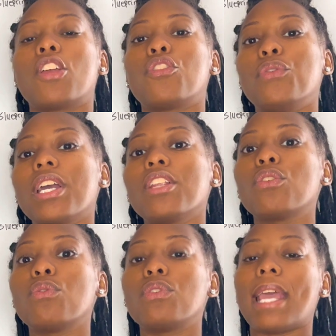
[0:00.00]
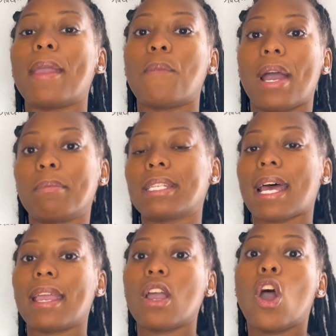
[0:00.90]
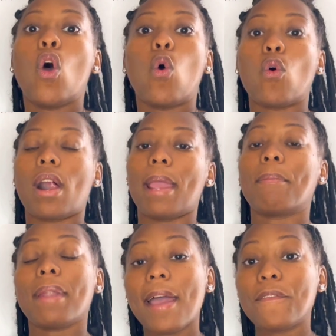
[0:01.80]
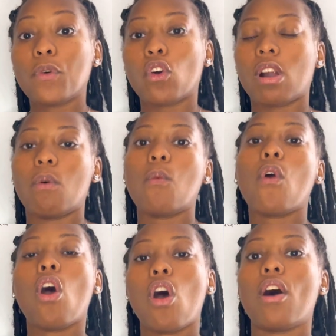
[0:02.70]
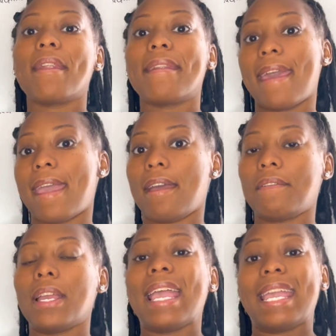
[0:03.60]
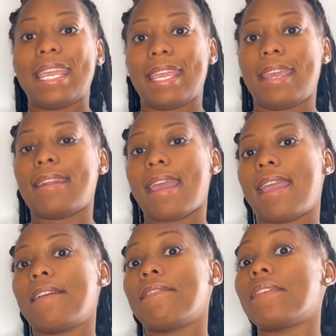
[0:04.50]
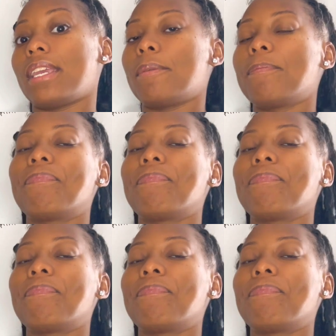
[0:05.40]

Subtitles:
you can use a website or a platform called NAV, N-A-V.